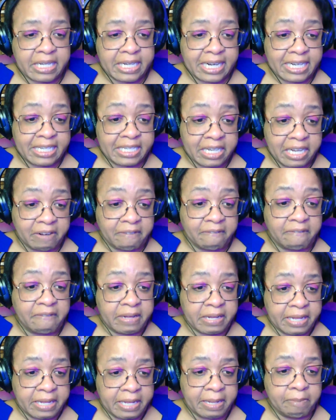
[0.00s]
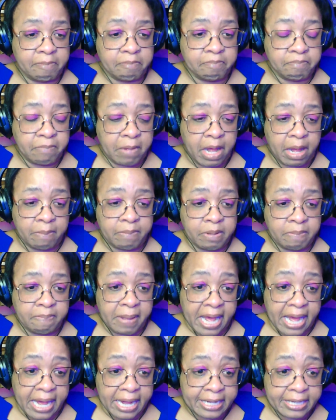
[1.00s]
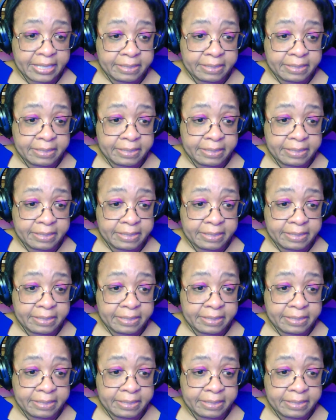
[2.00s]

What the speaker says: and identify him. I'll be back."